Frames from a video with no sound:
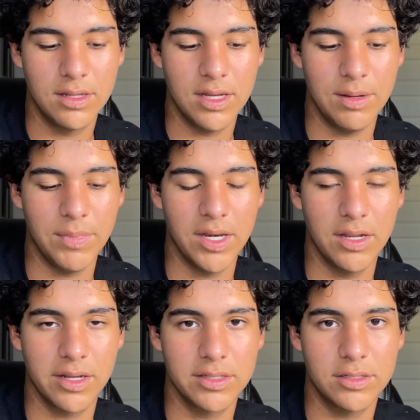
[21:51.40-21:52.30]
I might
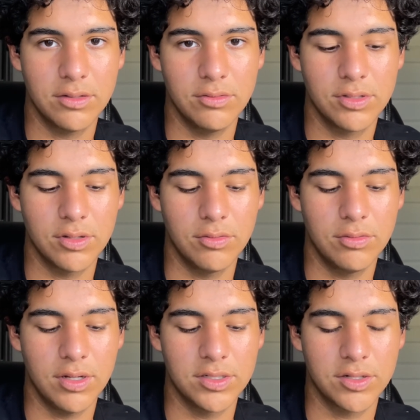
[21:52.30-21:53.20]
not get to choose. So
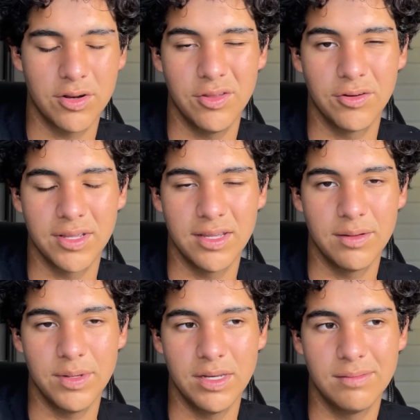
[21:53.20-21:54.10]
I'll just go to Donghae. I
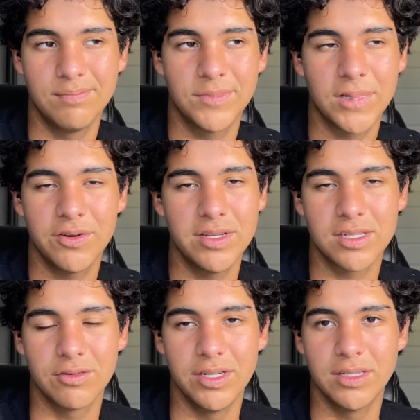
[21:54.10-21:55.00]
mean, Korea's
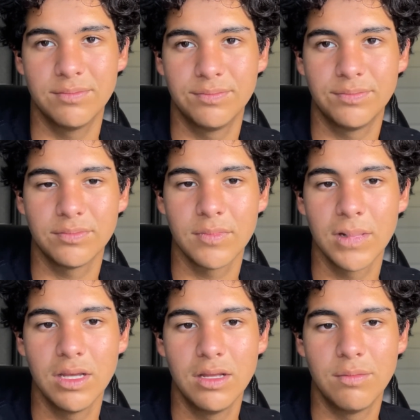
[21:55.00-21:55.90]
Korea.
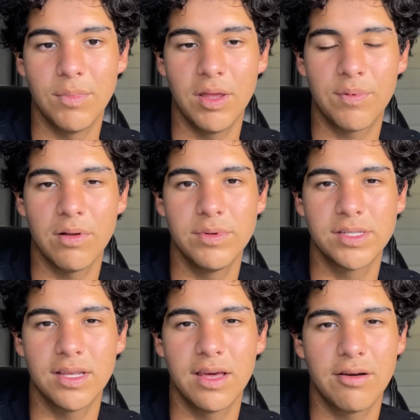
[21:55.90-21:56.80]
My problem is
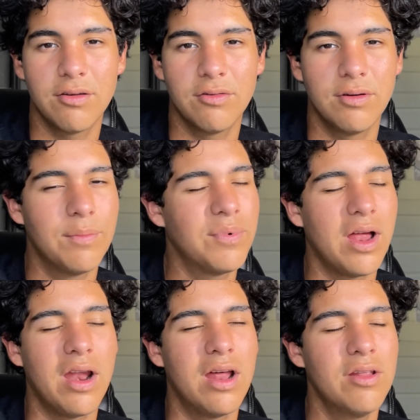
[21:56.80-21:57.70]
that I don't know.
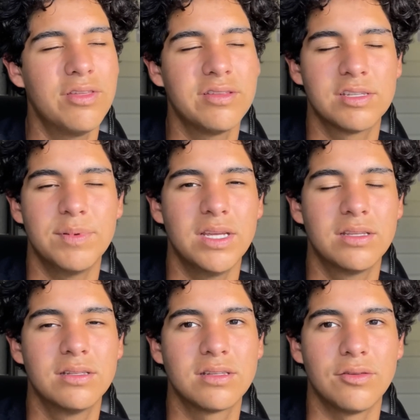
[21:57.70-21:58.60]
I don't think they speak
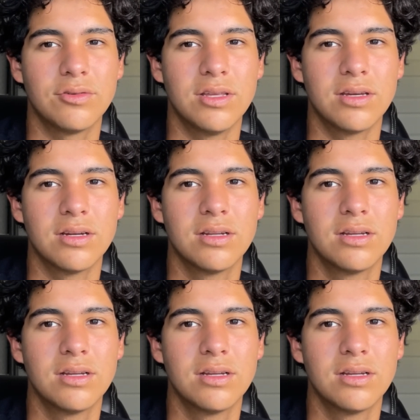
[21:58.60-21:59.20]
Saturi there.